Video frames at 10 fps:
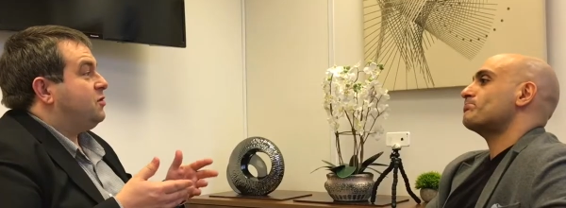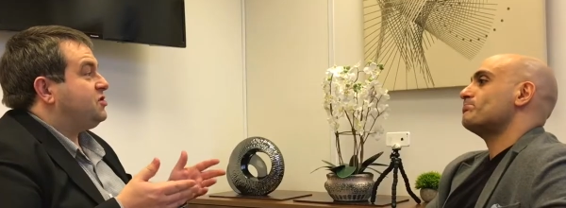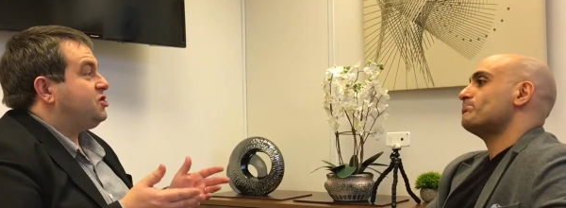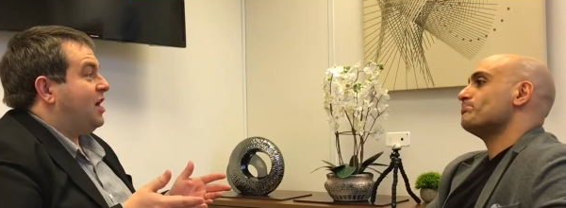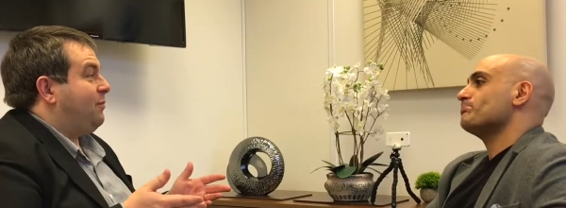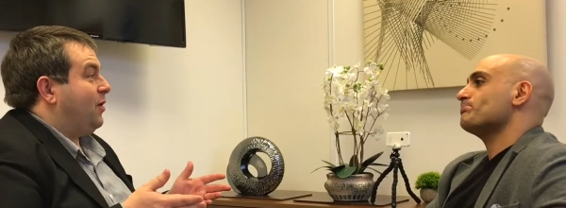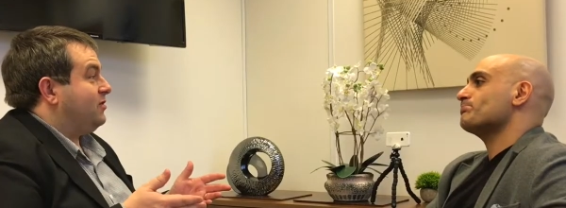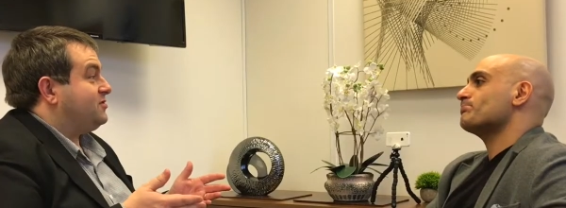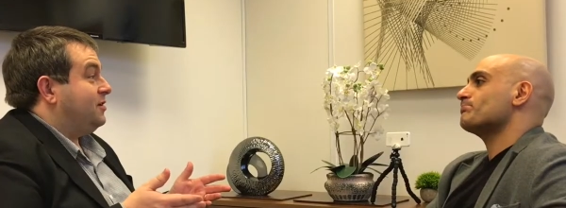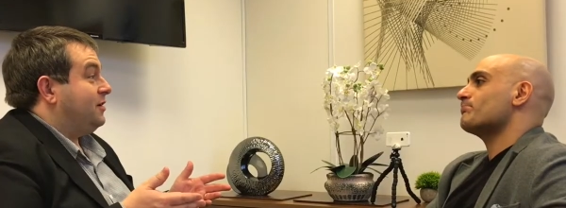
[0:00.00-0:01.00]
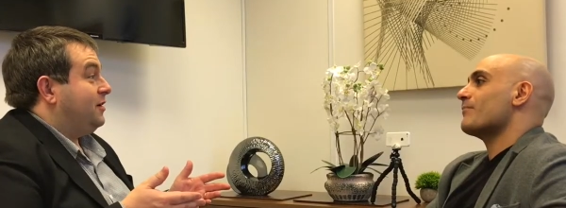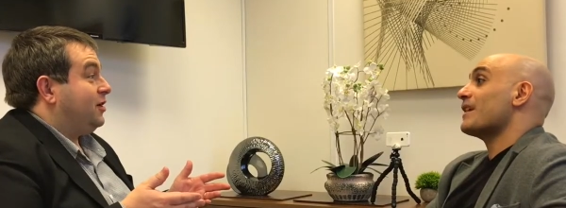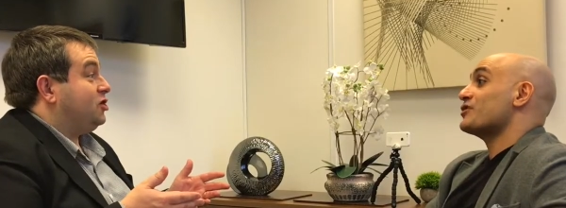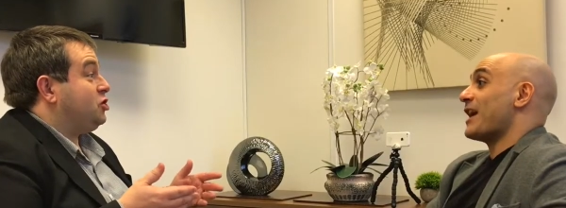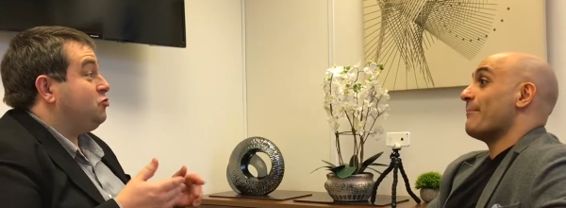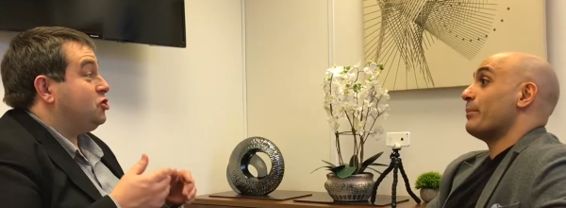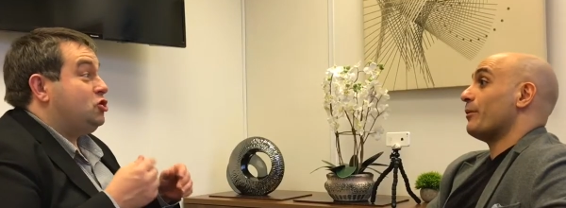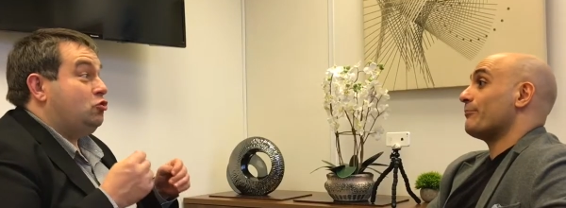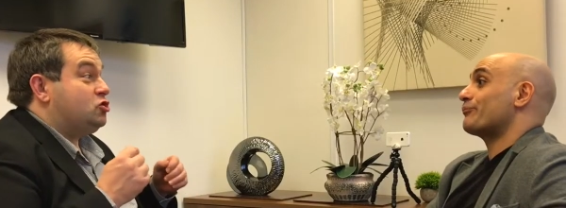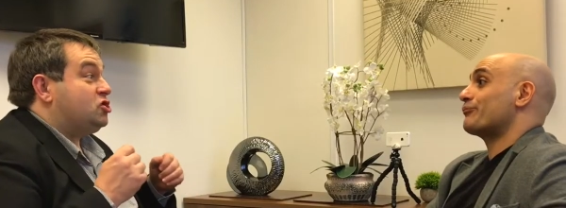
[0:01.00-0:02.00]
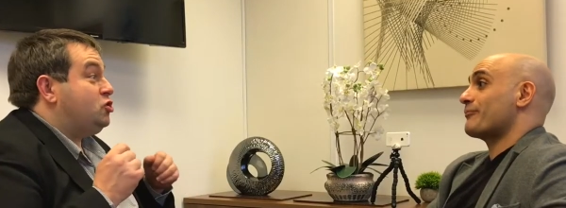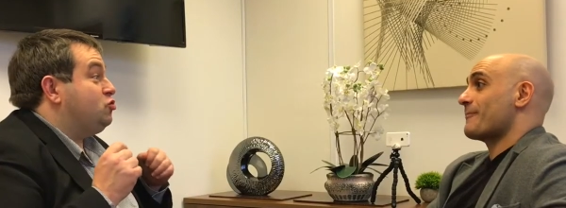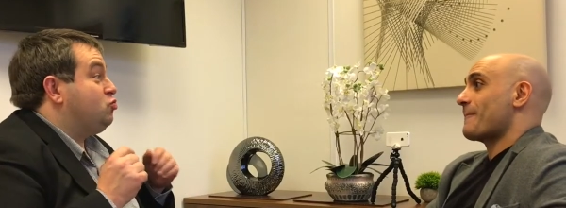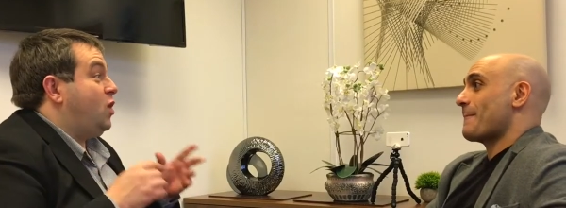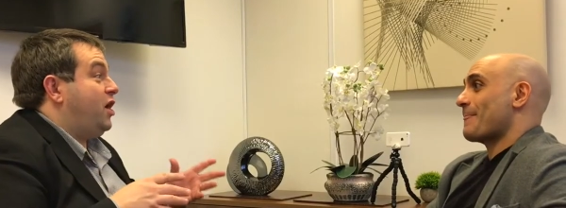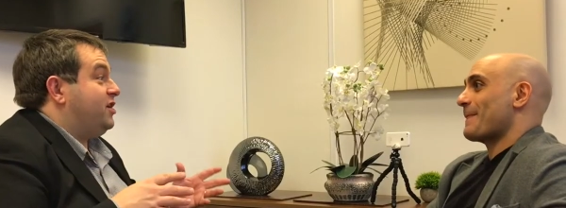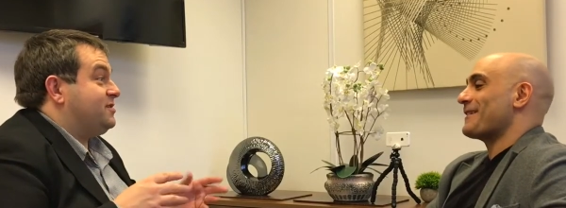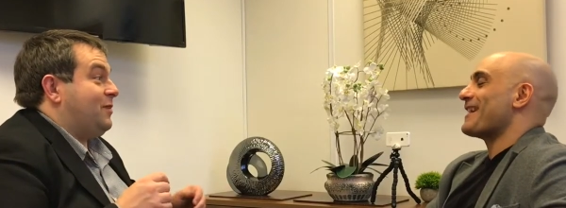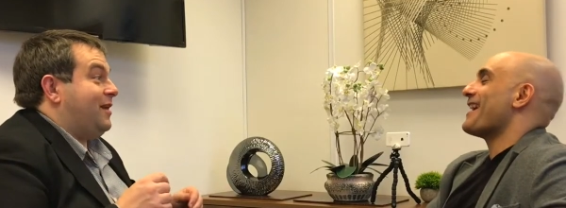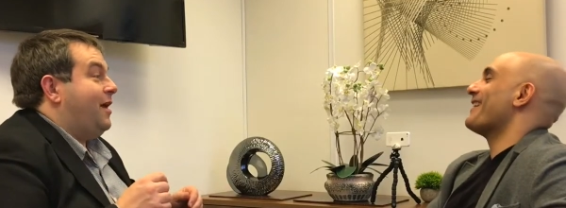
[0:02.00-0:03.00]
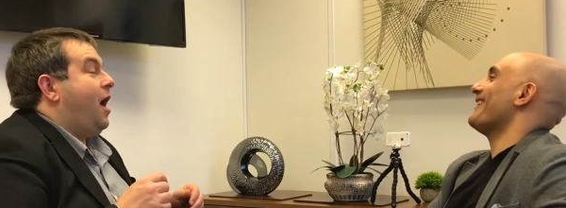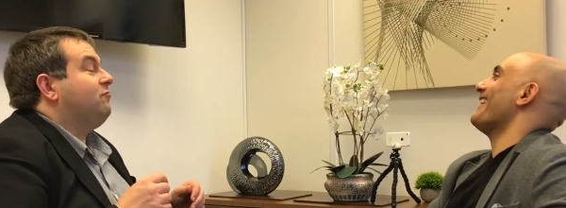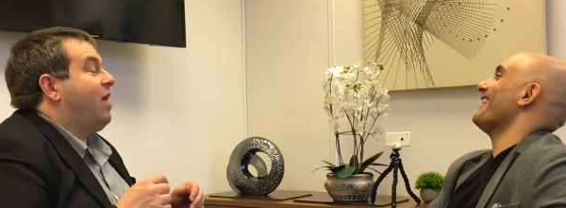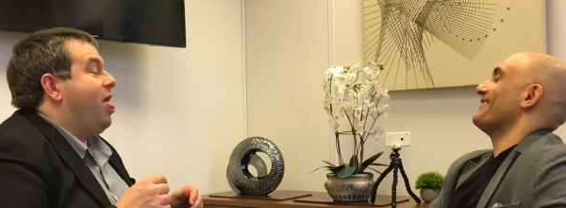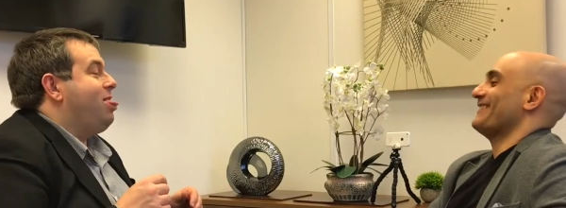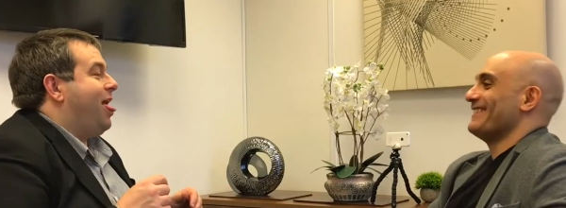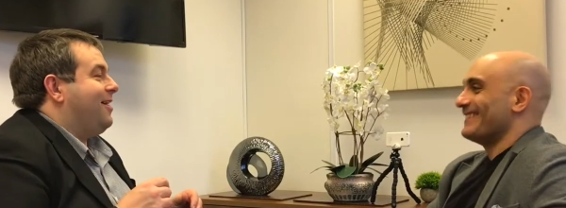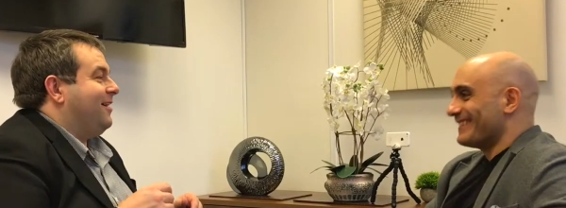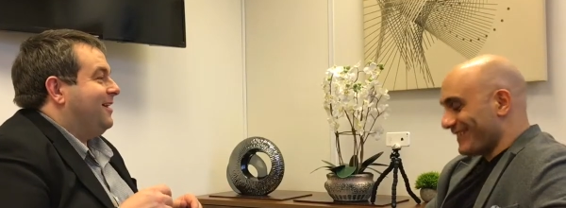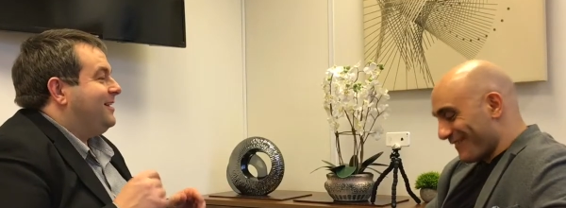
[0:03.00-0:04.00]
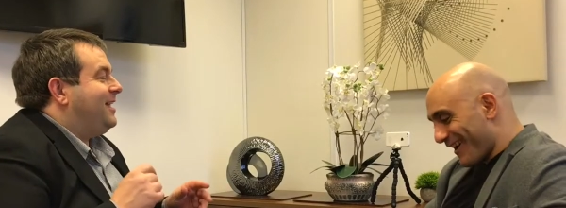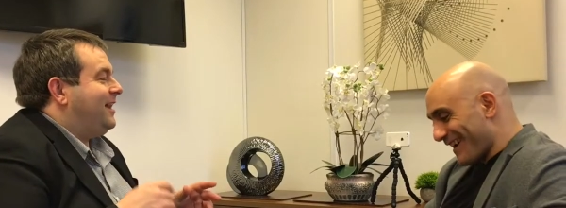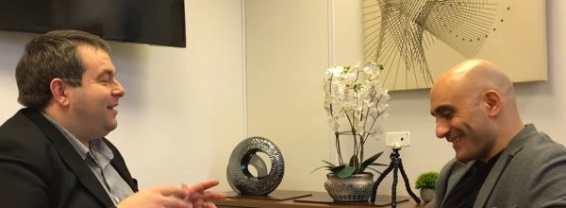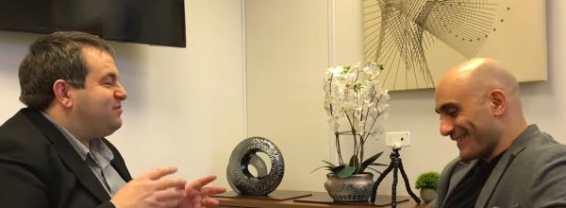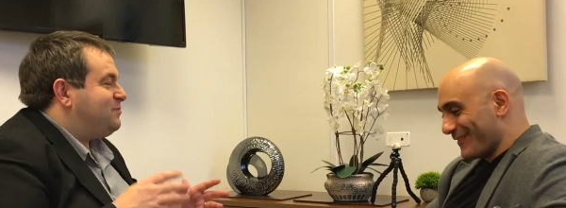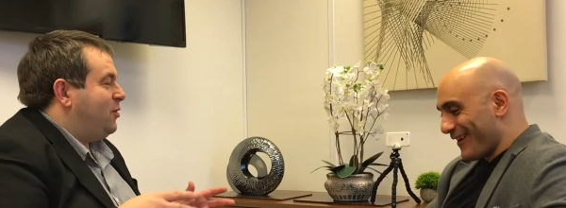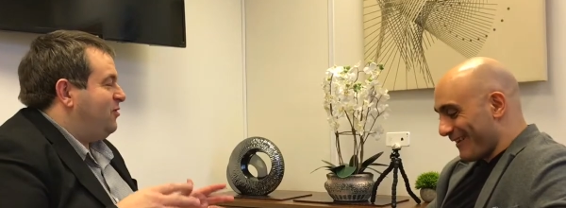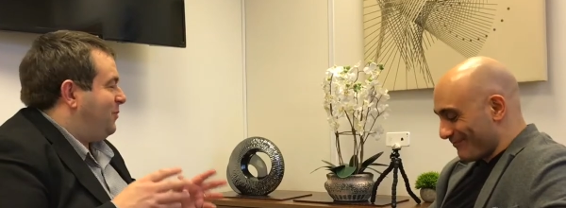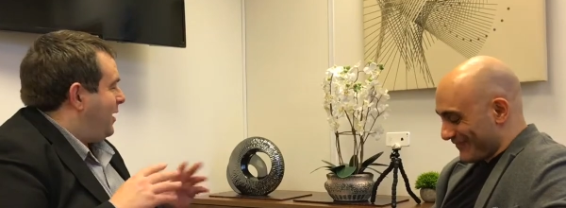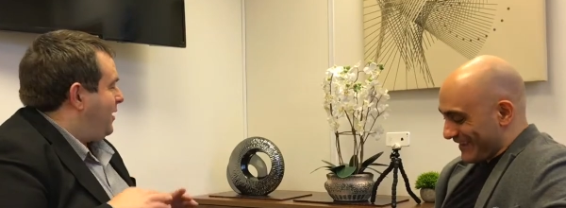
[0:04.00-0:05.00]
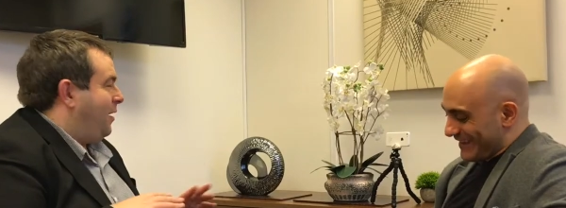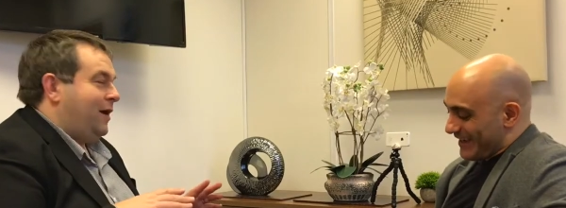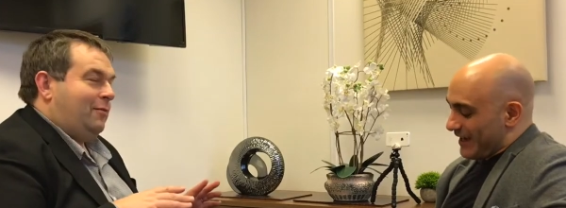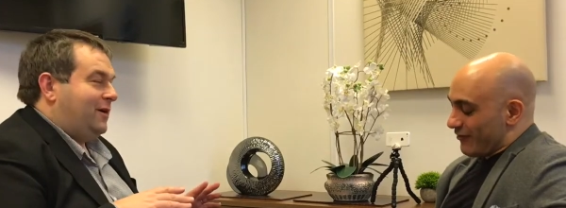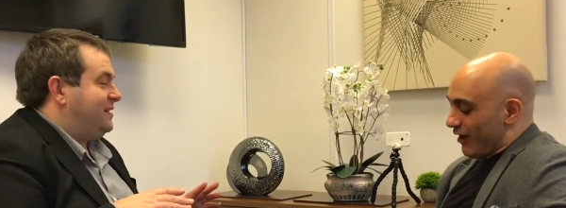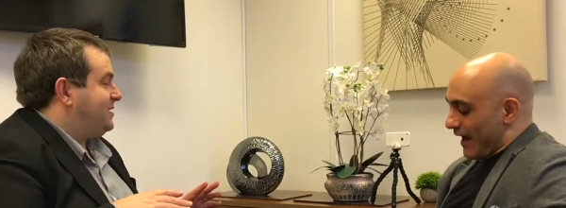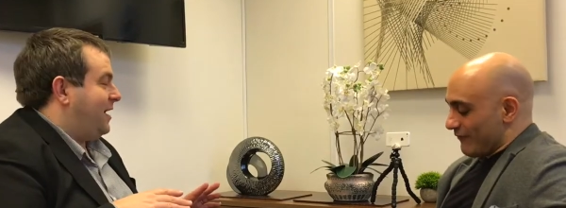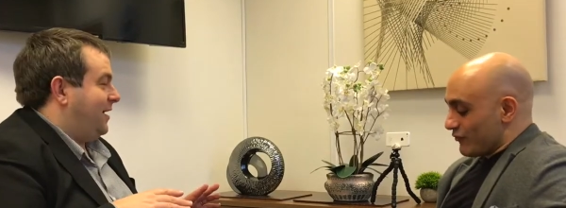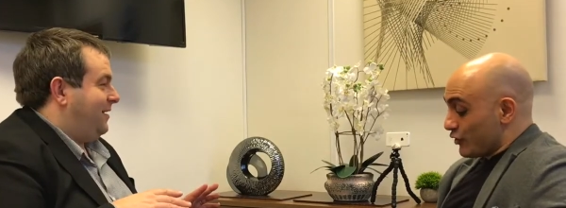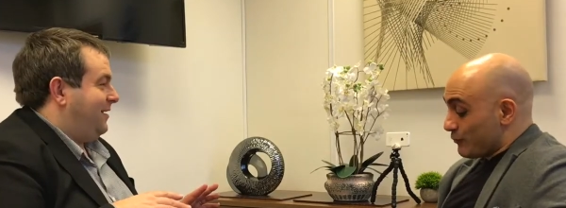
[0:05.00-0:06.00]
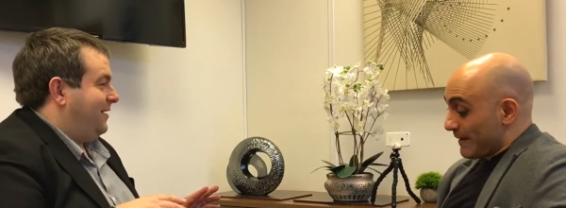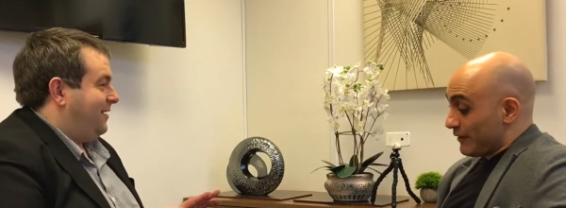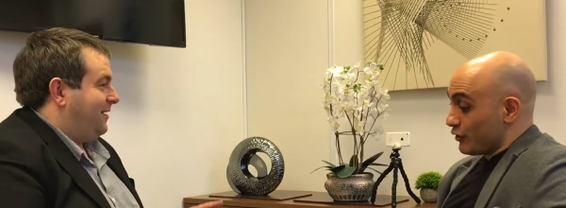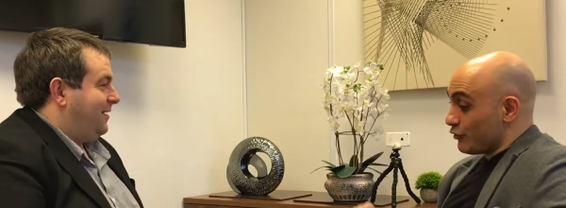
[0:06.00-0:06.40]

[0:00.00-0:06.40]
Speaker 1: so what's a chat box? A chat you, box. you just used words. Yeah, yeah. No, no, no. You're right. you're right.
Speaker 2: but I can't hear what you're saying.
Speaker 1: Right, new,